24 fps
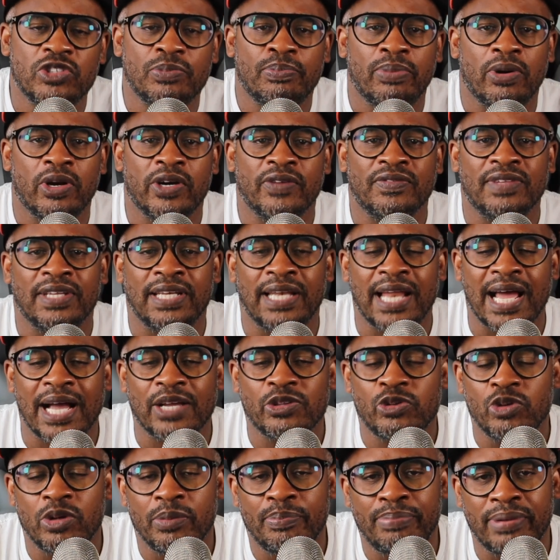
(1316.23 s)
It's part of the
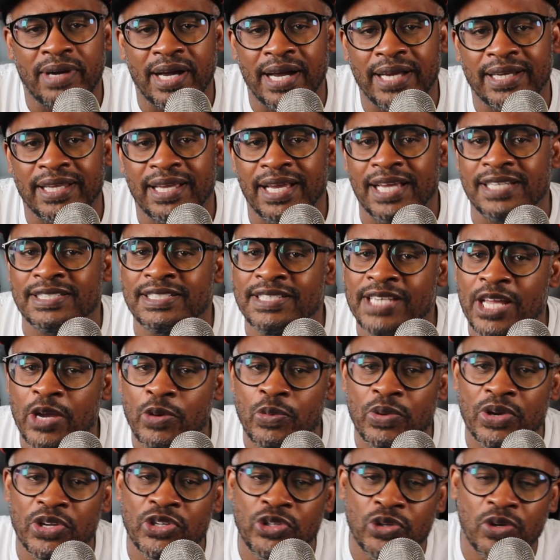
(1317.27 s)
Locked On Podcast
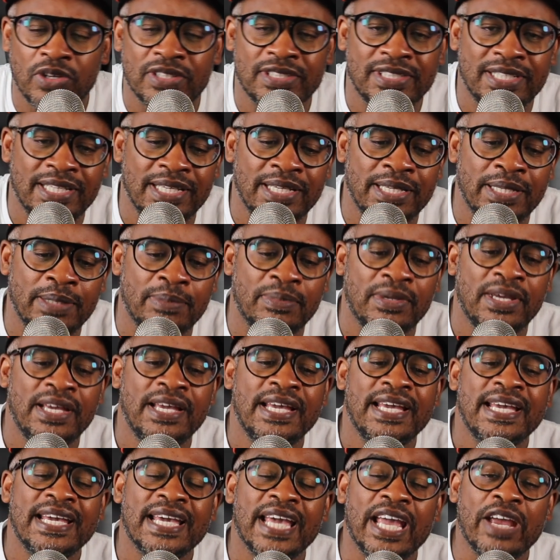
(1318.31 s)
Network, your team
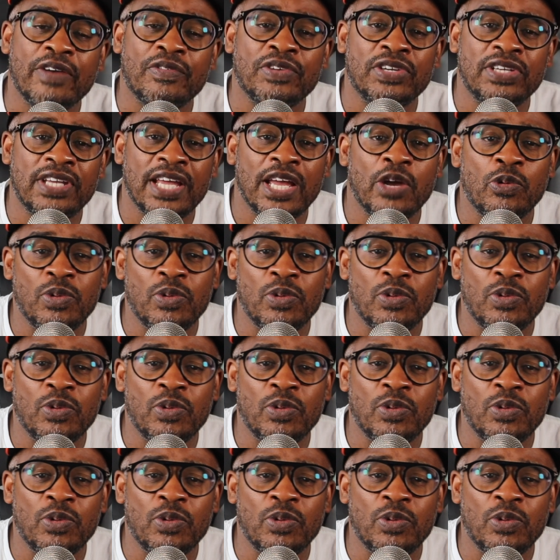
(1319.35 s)
every day.